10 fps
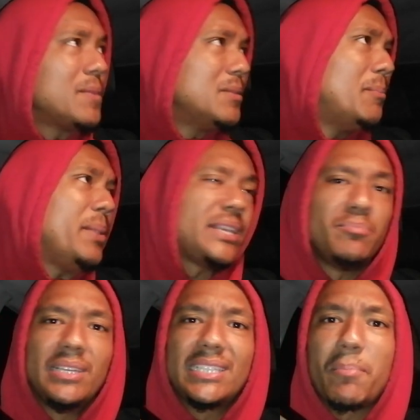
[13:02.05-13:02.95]
The
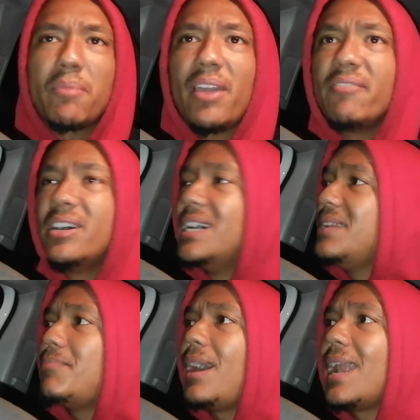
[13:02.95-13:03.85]
best mixtape I've ever
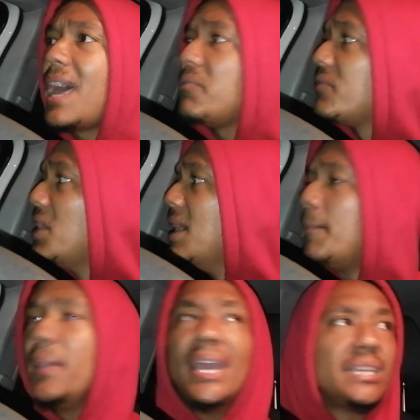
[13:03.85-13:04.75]
heard in my life.
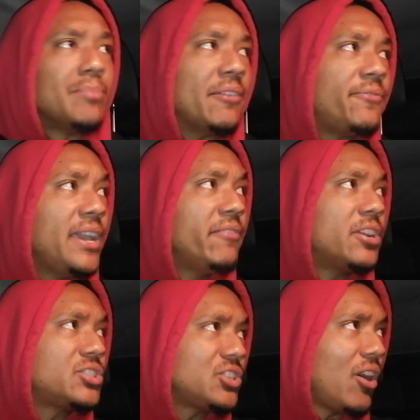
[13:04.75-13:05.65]
Ping is my
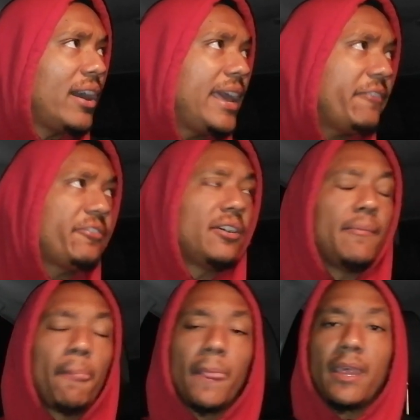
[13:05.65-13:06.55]
favorite song
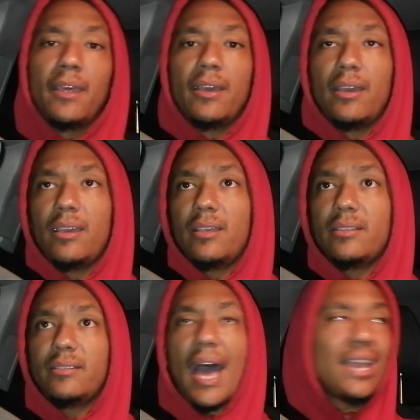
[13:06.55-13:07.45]
ever.
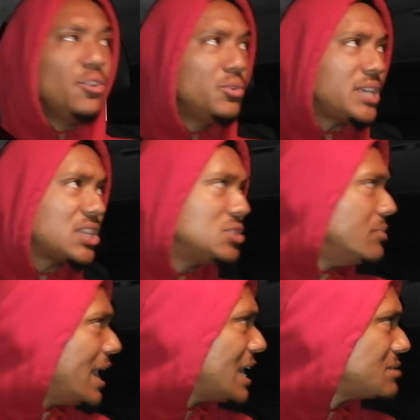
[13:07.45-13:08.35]
I use that
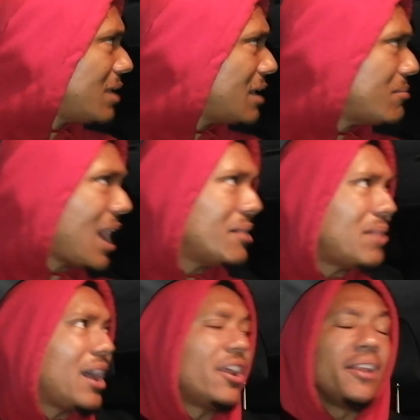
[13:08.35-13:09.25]
so as my my
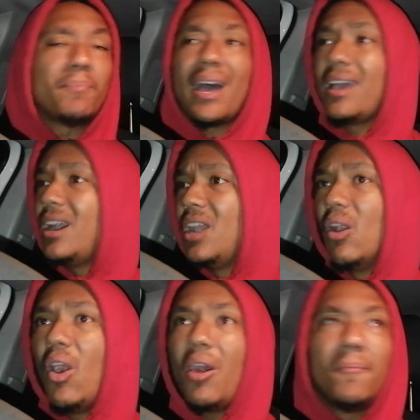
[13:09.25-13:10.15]
my my
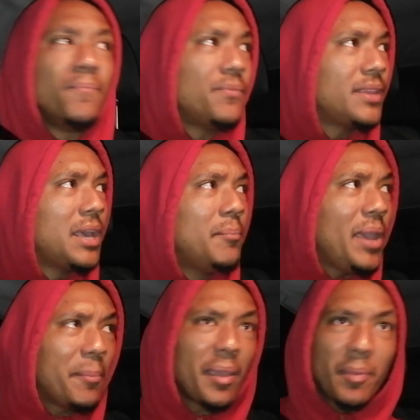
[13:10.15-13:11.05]
alarm.
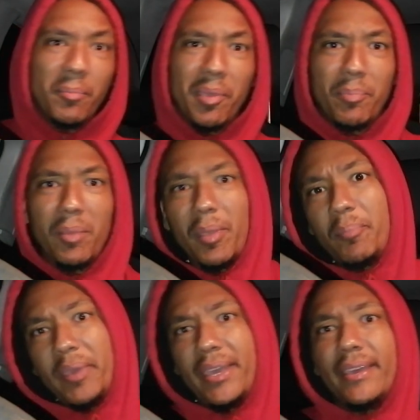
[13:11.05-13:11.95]
Ping ping ping ping ping
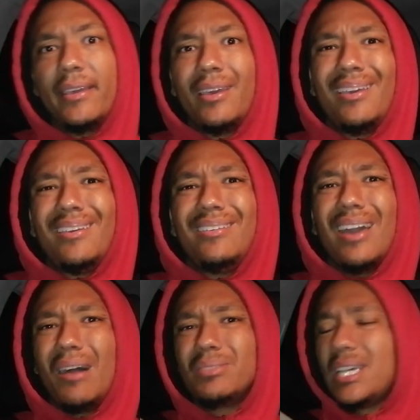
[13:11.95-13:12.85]
ping ping.
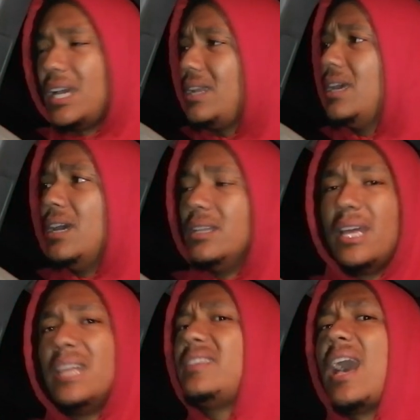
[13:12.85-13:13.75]
You know what I'm saying?
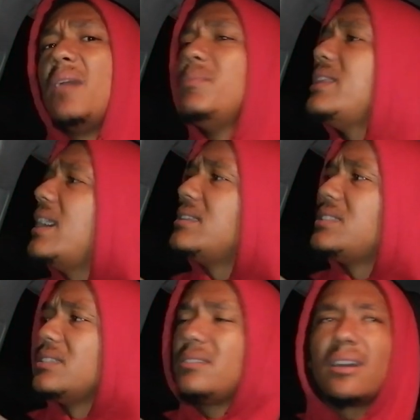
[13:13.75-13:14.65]
Then tell me
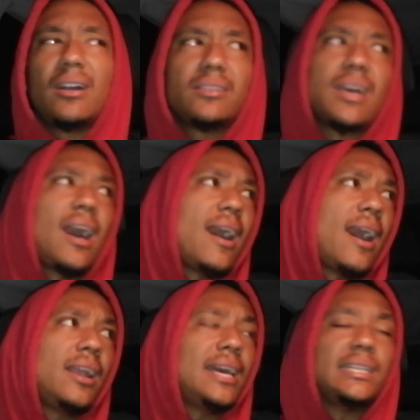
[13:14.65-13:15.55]
that shit, cuz
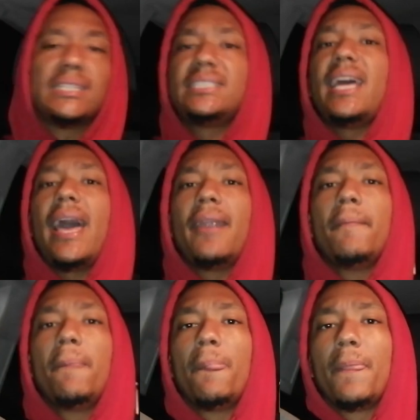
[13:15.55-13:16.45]
I'll
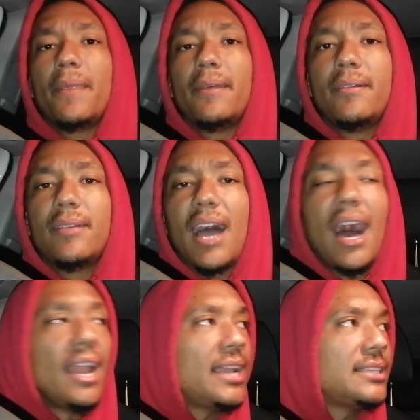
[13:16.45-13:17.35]
understand.
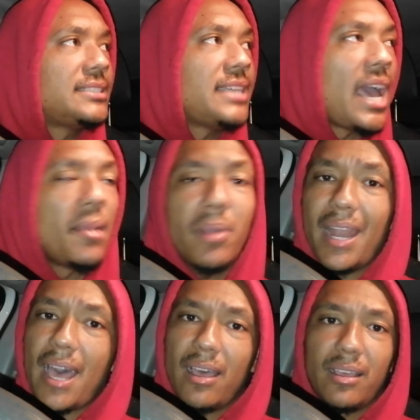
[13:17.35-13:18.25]
I'll understand,
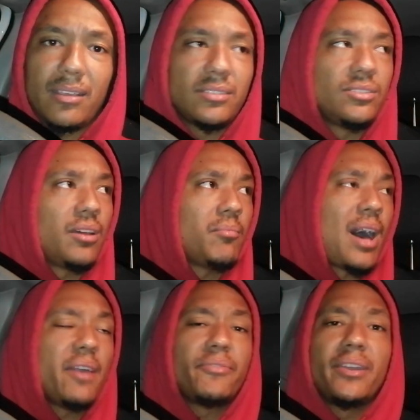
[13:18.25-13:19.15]
but I, it's not
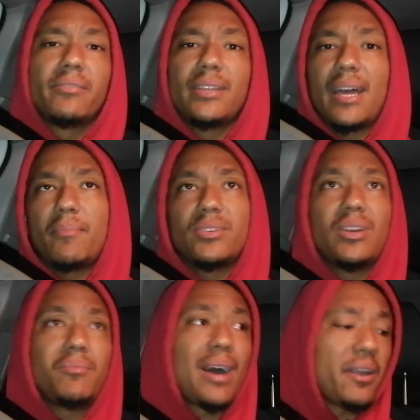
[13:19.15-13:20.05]
my favorite
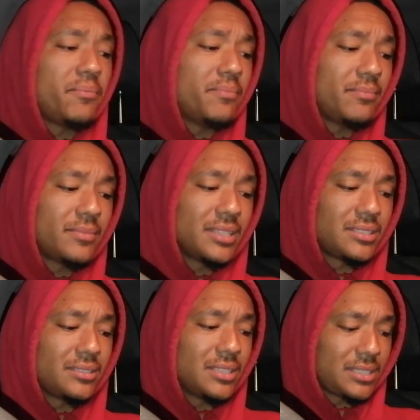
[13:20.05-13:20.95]
number. Not my
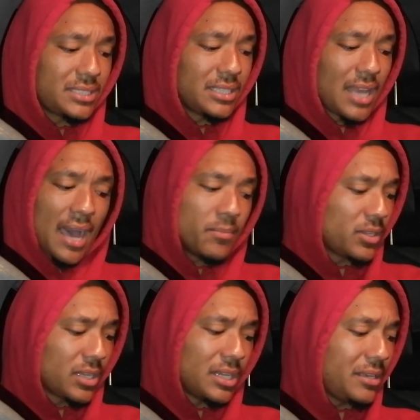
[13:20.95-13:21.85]
this this shit.
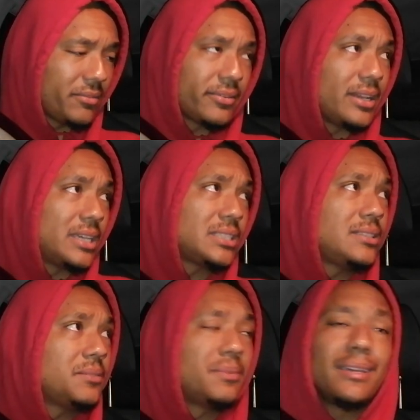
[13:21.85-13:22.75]
I'm not gonna even
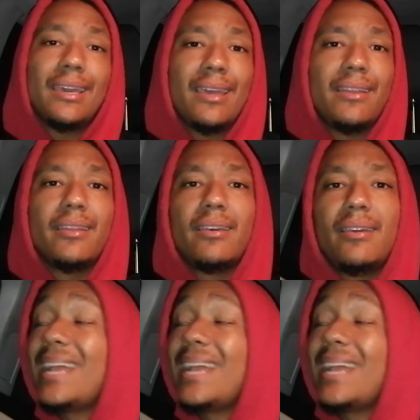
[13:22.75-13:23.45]
listen to again.